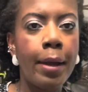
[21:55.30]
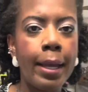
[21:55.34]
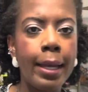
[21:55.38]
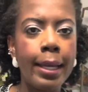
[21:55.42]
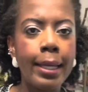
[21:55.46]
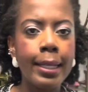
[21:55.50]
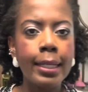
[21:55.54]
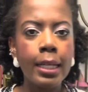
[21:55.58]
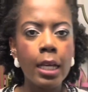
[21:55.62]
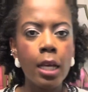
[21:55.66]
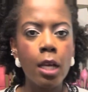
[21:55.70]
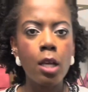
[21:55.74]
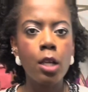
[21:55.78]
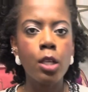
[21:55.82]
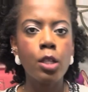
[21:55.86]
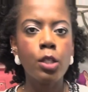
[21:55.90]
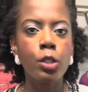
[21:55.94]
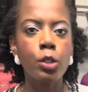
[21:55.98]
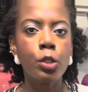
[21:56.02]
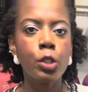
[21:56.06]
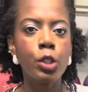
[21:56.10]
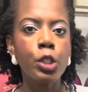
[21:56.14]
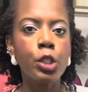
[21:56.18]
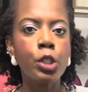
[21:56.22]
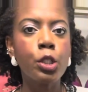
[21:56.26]
look cute with
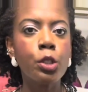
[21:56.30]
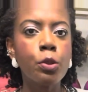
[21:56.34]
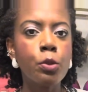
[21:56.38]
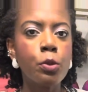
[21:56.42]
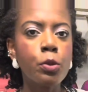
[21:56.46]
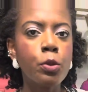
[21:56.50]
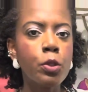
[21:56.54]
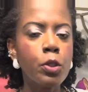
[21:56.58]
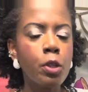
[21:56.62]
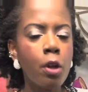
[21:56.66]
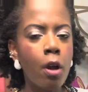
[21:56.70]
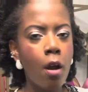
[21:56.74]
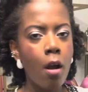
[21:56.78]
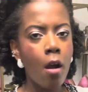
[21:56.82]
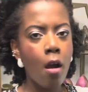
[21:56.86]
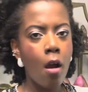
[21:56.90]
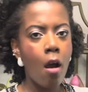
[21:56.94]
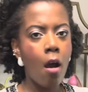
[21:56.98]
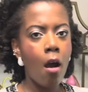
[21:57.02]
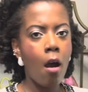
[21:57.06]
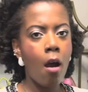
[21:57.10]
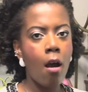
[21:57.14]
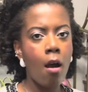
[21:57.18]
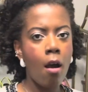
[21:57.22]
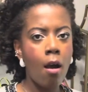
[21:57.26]
that.
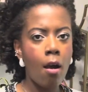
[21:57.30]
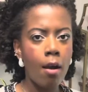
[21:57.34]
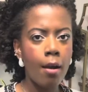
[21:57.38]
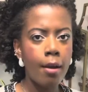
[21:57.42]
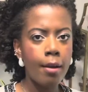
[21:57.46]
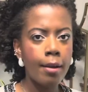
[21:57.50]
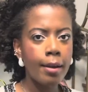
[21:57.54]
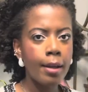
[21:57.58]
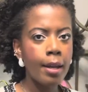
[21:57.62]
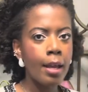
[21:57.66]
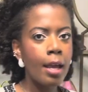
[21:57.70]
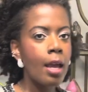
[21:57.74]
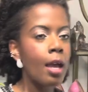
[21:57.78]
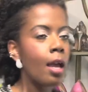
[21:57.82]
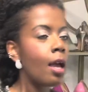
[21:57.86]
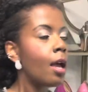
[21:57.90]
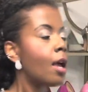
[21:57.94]
So